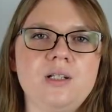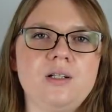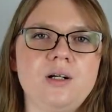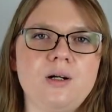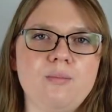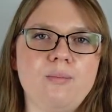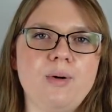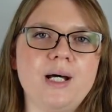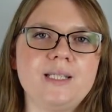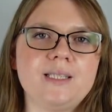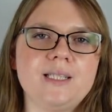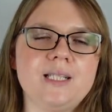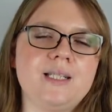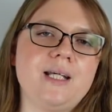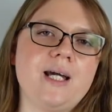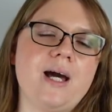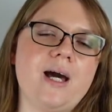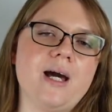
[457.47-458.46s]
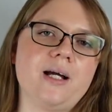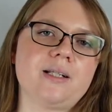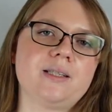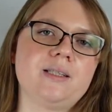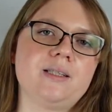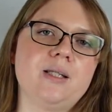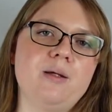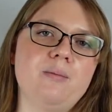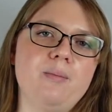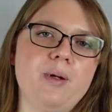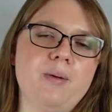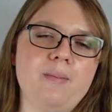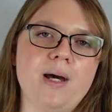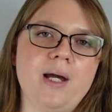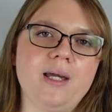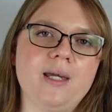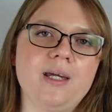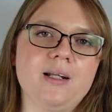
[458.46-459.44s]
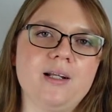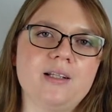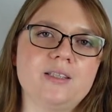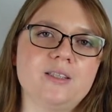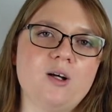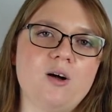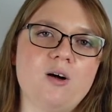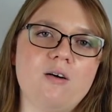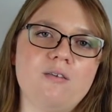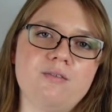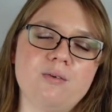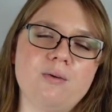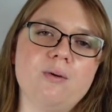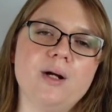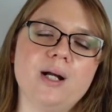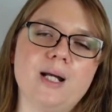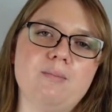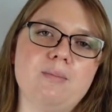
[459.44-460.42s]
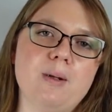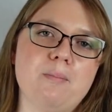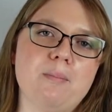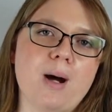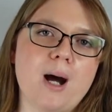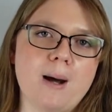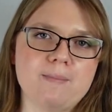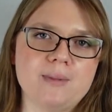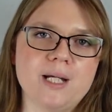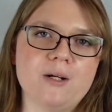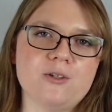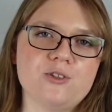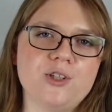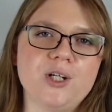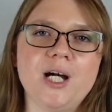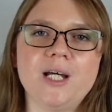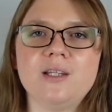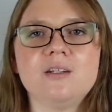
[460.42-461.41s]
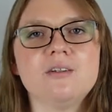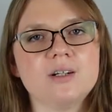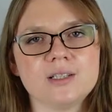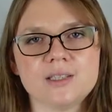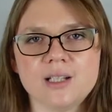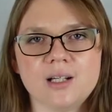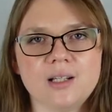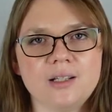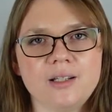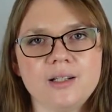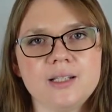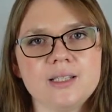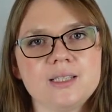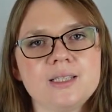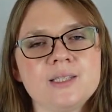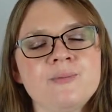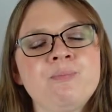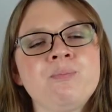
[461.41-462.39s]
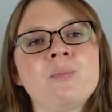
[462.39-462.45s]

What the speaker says: her bust tacks put back in because all 4 had been popped out. She got the dress on clearance.